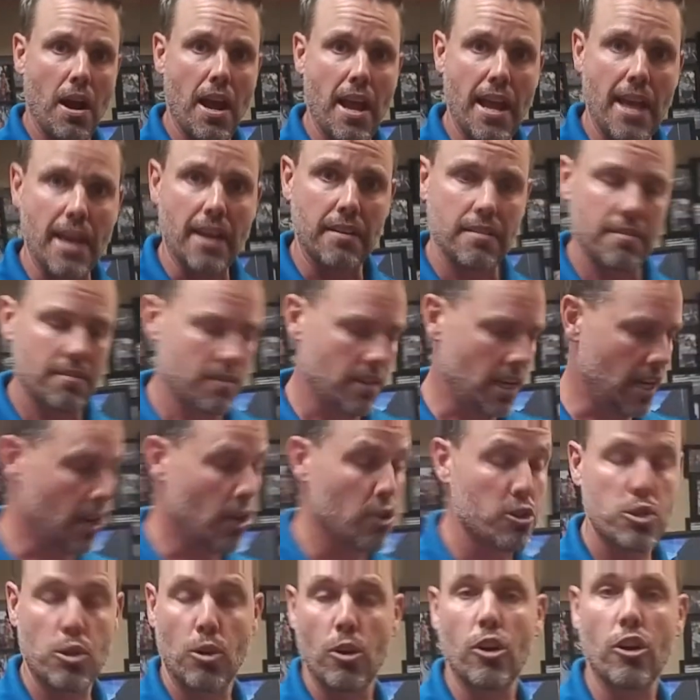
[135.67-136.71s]
hand, and I
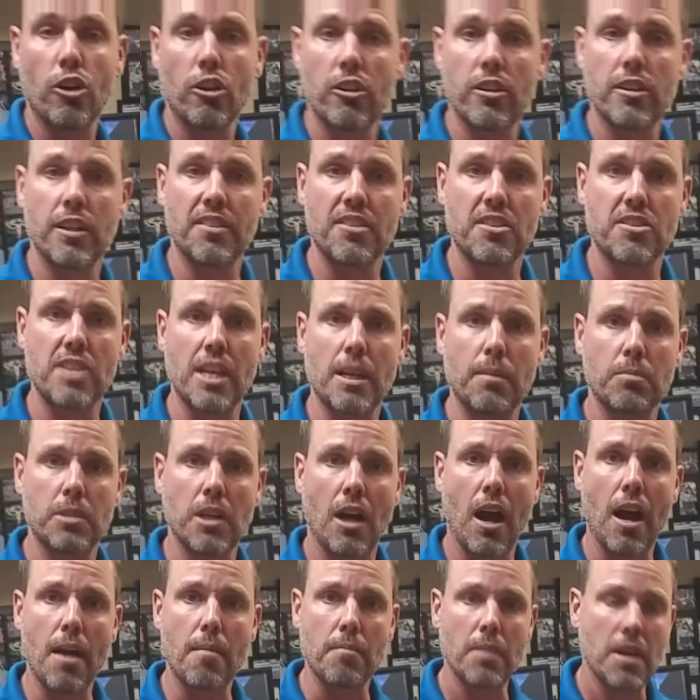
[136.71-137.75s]
also heard it at the same
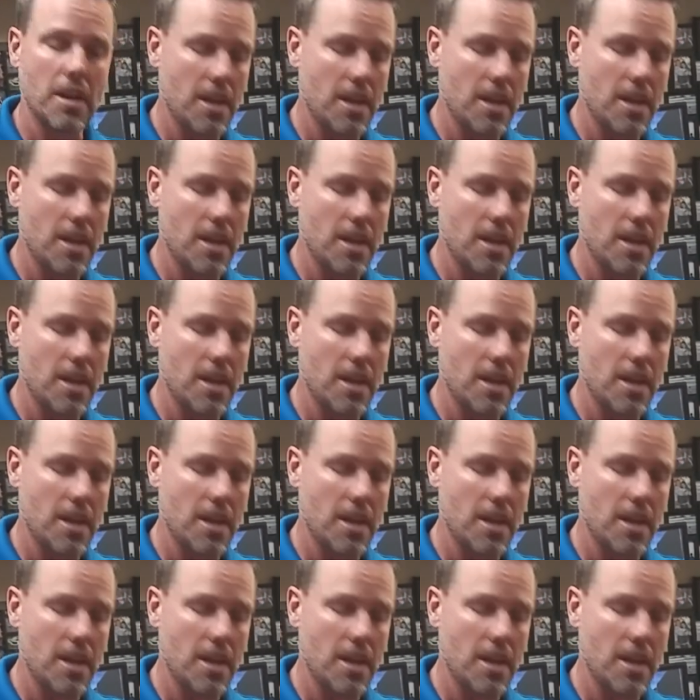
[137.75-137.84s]
time.